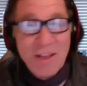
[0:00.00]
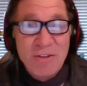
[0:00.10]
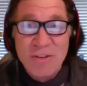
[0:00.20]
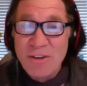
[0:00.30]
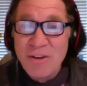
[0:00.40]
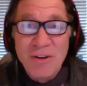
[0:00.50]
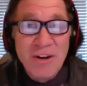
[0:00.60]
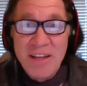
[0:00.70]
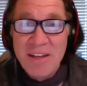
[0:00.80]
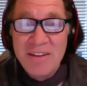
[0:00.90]

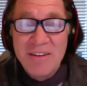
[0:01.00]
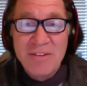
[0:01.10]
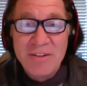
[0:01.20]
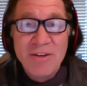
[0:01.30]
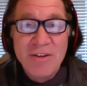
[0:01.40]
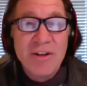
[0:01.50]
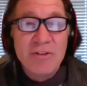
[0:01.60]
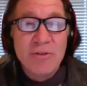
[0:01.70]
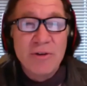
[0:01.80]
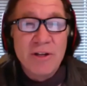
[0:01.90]
Security
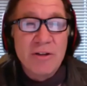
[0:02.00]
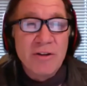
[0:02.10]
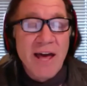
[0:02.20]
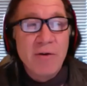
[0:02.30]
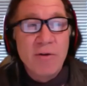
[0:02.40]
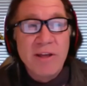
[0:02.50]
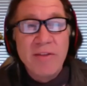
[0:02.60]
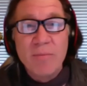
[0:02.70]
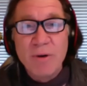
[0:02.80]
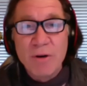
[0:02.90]
is critical, not only
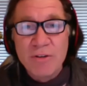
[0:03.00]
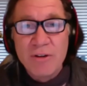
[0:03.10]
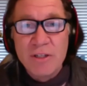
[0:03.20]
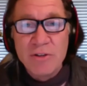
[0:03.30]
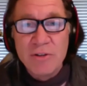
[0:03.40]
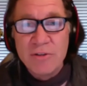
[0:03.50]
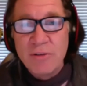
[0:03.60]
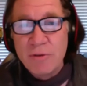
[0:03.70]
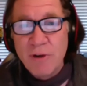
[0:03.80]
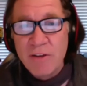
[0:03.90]
in the personal issues
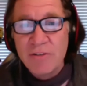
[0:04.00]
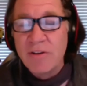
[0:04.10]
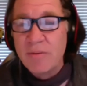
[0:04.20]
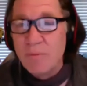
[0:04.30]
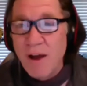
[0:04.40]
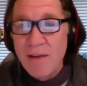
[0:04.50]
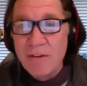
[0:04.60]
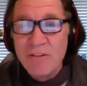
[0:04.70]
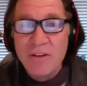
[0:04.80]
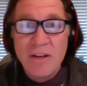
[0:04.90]
of trust and
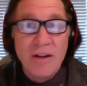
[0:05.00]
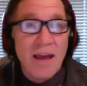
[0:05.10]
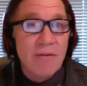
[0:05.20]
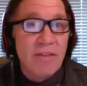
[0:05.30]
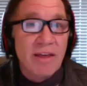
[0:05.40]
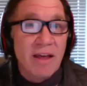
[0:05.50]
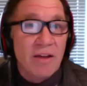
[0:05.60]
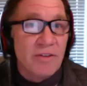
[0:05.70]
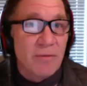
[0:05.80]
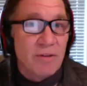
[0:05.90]
privacy and everything
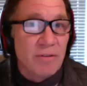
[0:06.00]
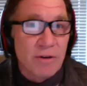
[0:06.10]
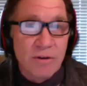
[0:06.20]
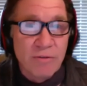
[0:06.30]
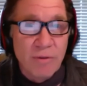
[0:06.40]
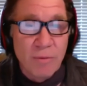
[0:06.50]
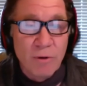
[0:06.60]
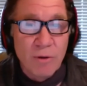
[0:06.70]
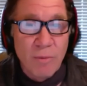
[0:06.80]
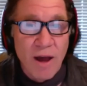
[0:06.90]
else that we've learned from the
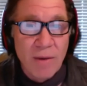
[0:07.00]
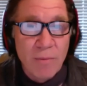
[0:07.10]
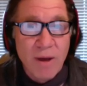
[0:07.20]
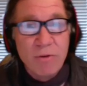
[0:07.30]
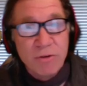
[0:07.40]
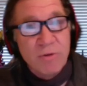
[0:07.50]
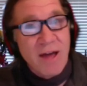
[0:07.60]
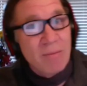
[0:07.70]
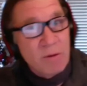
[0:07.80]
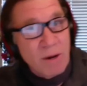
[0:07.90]
World Wide Web, which will
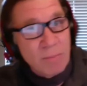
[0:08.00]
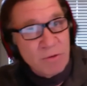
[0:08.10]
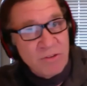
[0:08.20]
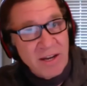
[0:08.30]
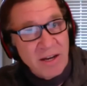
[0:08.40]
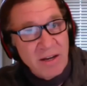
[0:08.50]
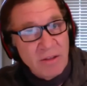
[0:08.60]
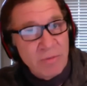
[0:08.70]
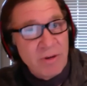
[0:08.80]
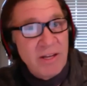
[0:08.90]
now be represented in
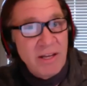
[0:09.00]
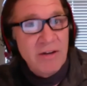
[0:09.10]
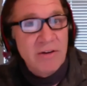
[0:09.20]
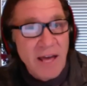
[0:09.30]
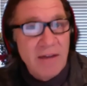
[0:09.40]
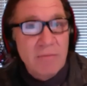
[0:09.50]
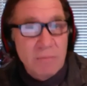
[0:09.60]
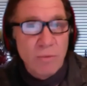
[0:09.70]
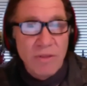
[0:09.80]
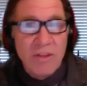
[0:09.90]
the 3D internet
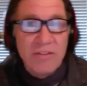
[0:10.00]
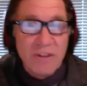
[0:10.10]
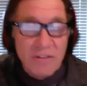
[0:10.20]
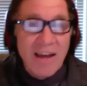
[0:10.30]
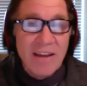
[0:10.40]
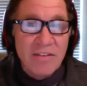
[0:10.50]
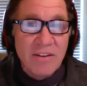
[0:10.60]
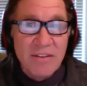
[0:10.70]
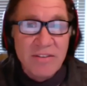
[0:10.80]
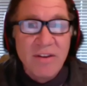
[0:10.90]
with these
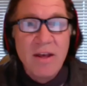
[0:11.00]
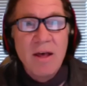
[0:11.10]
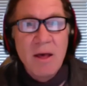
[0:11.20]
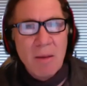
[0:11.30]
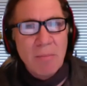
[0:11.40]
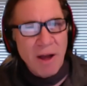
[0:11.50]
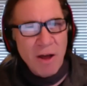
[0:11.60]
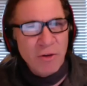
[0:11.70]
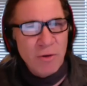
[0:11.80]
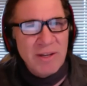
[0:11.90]
devices, but
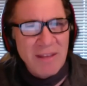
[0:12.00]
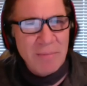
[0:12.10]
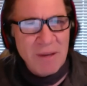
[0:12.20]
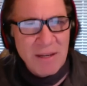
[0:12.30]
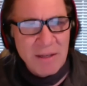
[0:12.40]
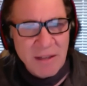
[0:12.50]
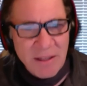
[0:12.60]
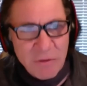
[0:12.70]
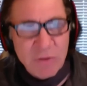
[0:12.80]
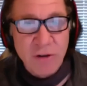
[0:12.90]
also in keeping
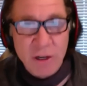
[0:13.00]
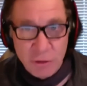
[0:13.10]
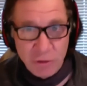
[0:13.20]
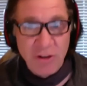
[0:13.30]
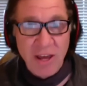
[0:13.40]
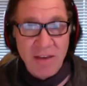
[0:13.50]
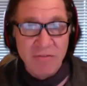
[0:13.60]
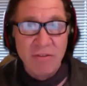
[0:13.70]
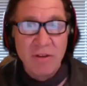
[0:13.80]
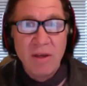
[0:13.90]
infrastructure safe.